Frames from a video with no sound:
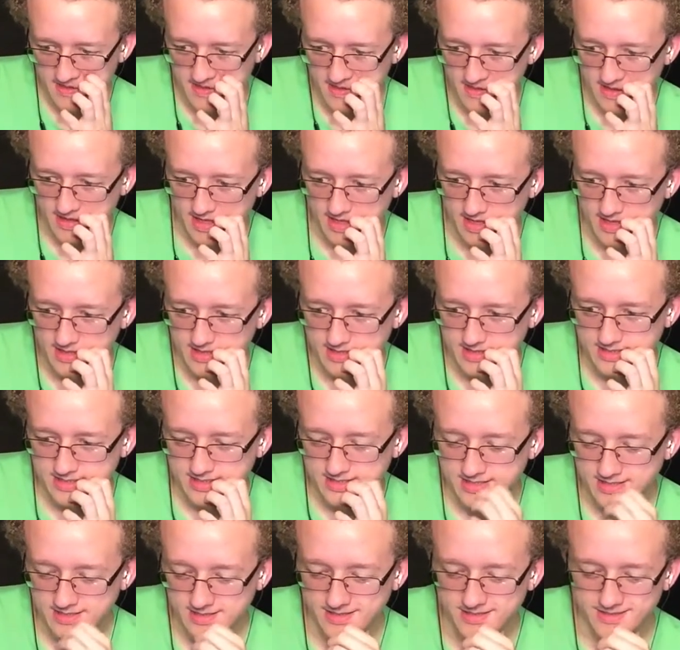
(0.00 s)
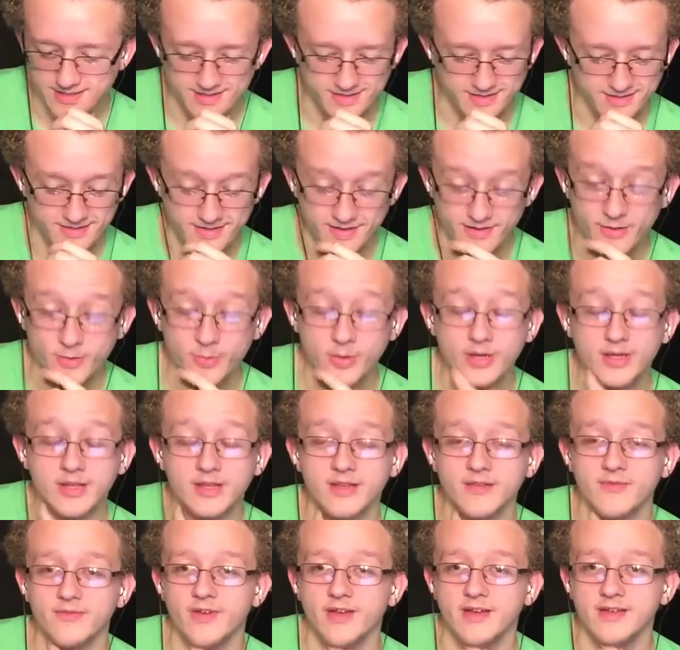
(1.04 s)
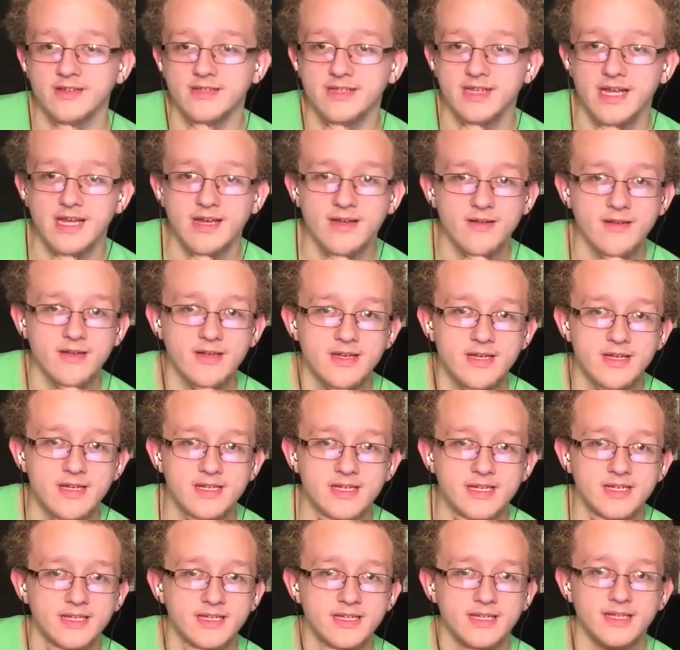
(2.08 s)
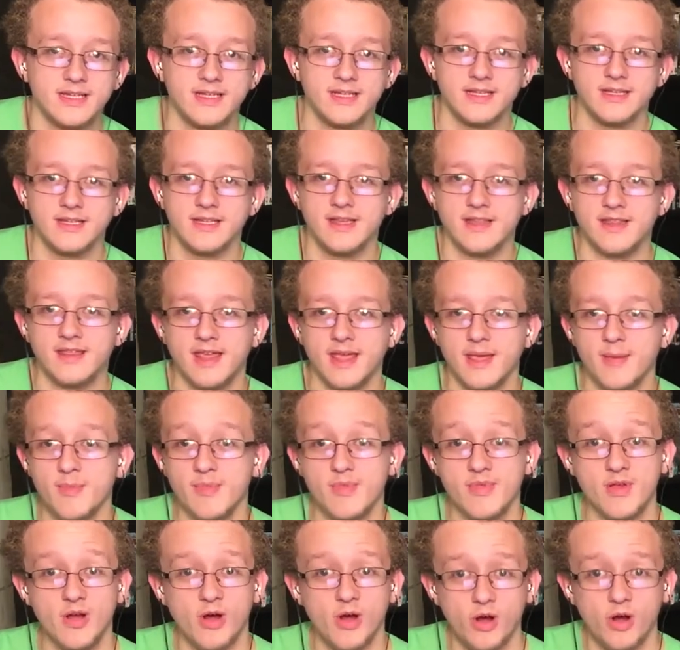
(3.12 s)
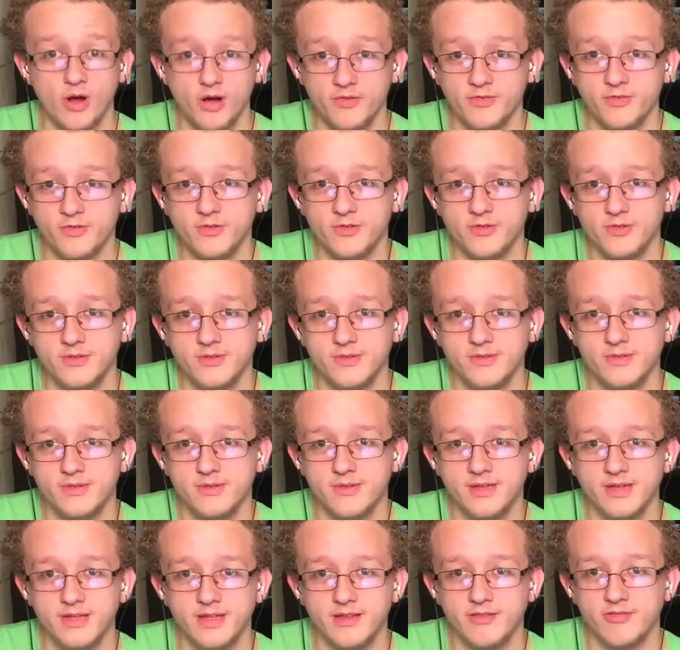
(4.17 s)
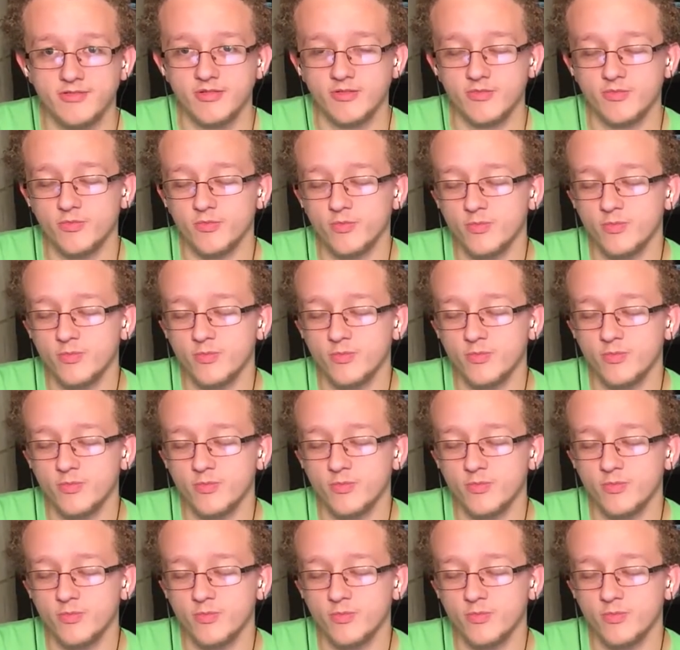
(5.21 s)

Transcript: And I quickly found out that this game is awful. It's just